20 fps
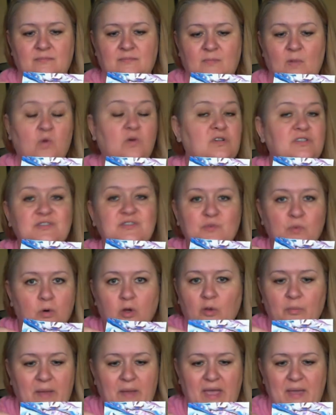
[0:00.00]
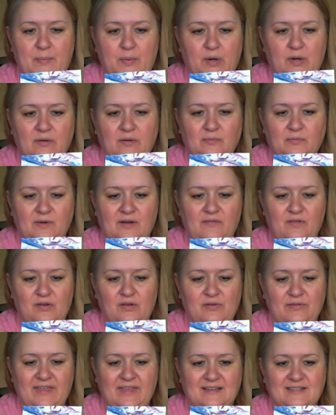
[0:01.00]
or swirl paper, whatever
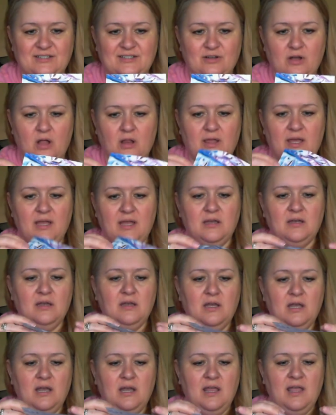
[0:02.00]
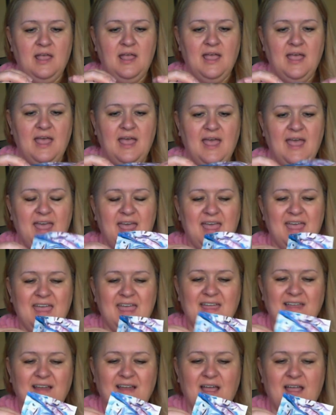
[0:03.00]
you like to call it.
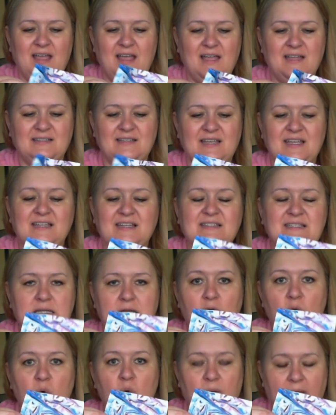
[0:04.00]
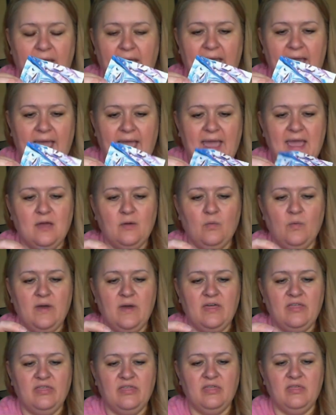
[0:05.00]
And it did okay
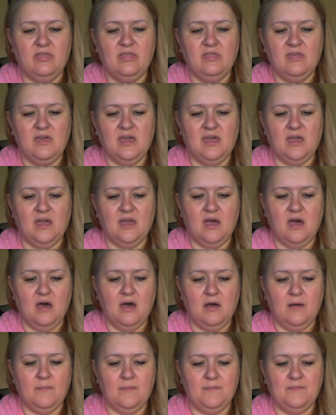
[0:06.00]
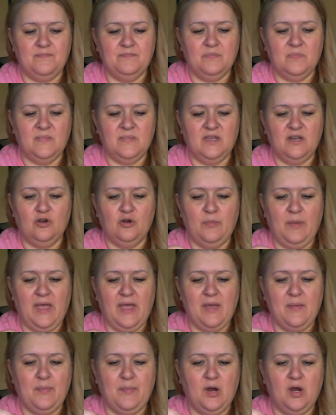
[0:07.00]
with the thinner
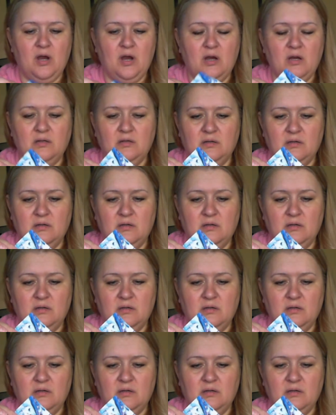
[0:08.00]
paper.